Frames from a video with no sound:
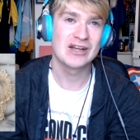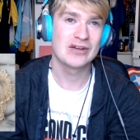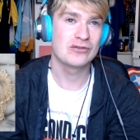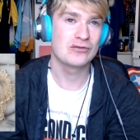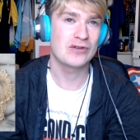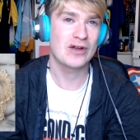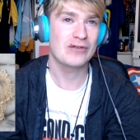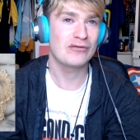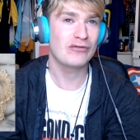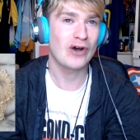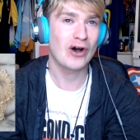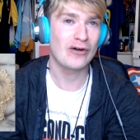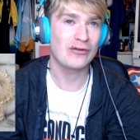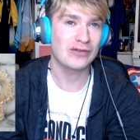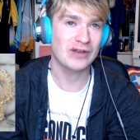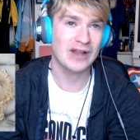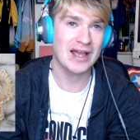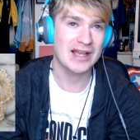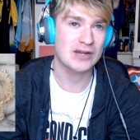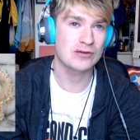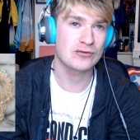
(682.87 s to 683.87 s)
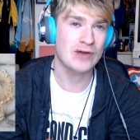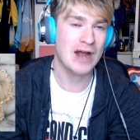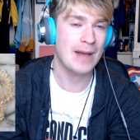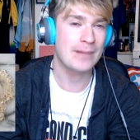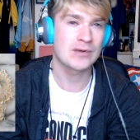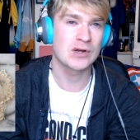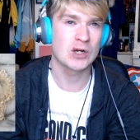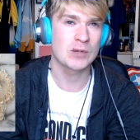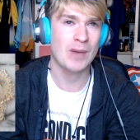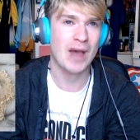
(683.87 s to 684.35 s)
riff off like
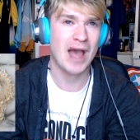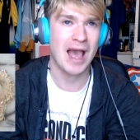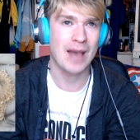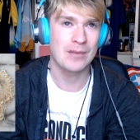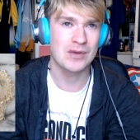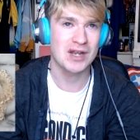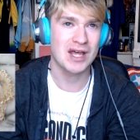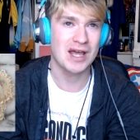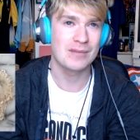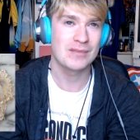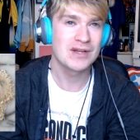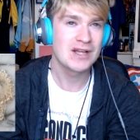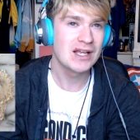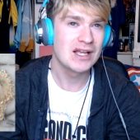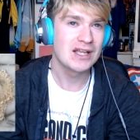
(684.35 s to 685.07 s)
Rap God by Eminem,